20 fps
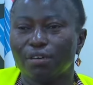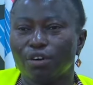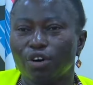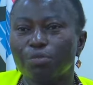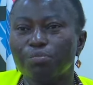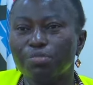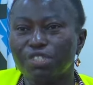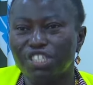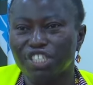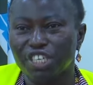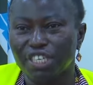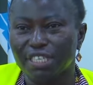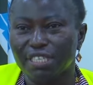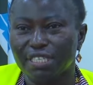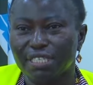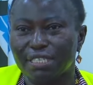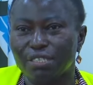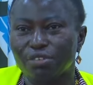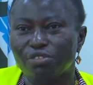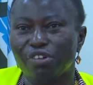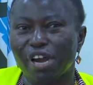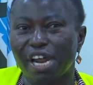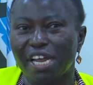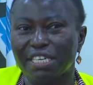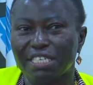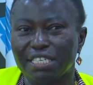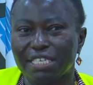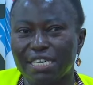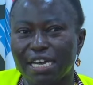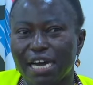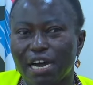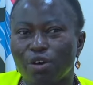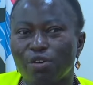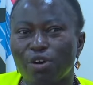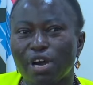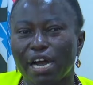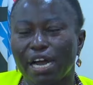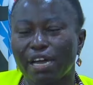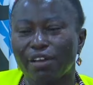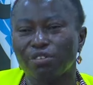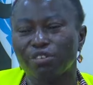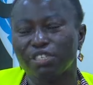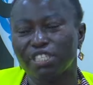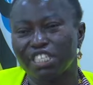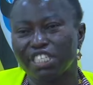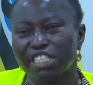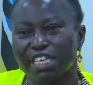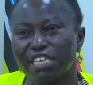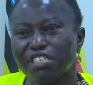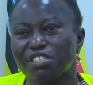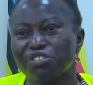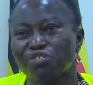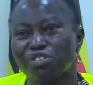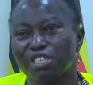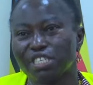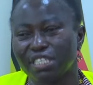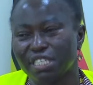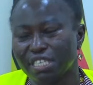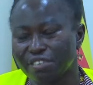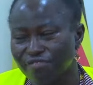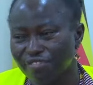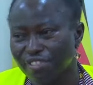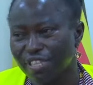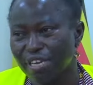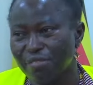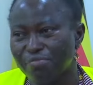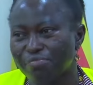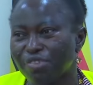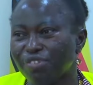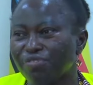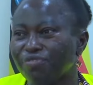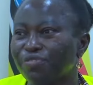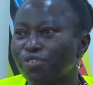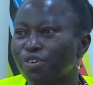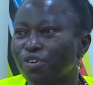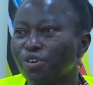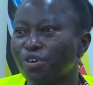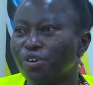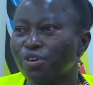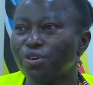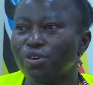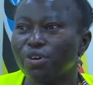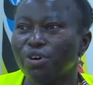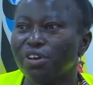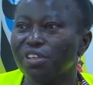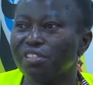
objects right now cannot just receive them before